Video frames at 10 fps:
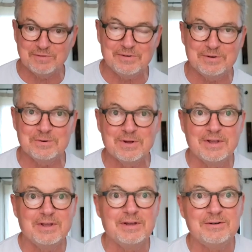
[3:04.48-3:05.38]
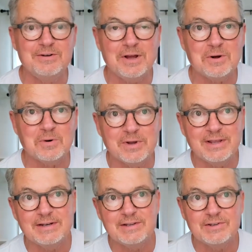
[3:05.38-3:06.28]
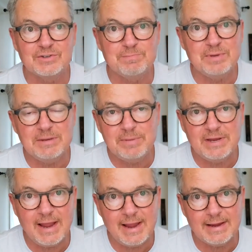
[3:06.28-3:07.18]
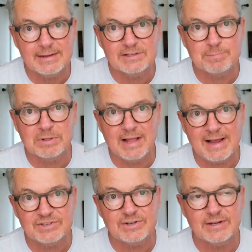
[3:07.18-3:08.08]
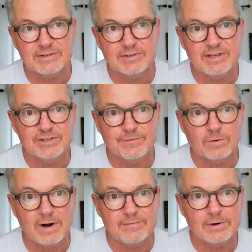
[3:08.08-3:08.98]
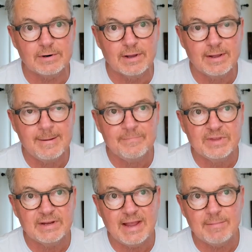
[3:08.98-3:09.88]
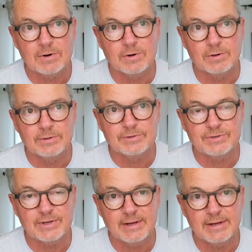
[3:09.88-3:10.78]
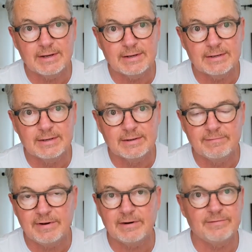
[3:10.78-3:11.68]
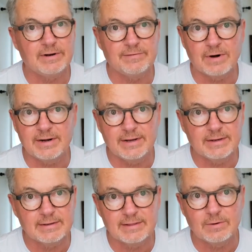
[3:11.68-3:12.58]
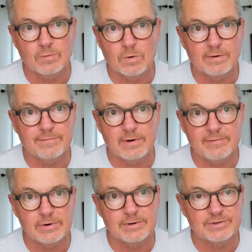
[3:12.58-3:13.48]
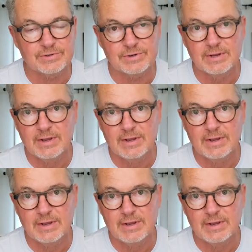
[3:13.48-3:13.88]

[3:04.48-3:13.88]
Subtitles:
of you know it is BPA. It's plastics. These forever chemicals, very, very frightening. That word forever is,